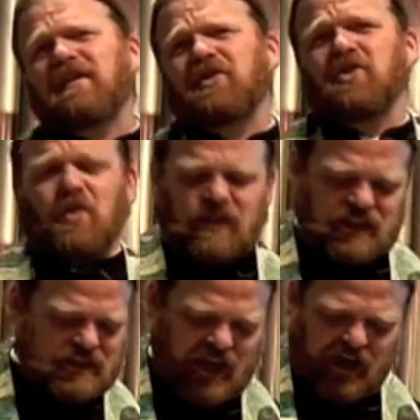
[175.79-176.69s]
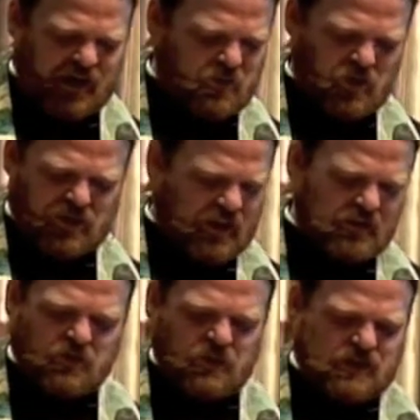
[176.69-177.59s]
enjoying time with
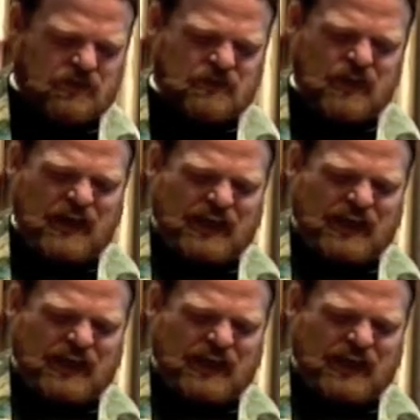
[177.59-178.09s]
loved ones,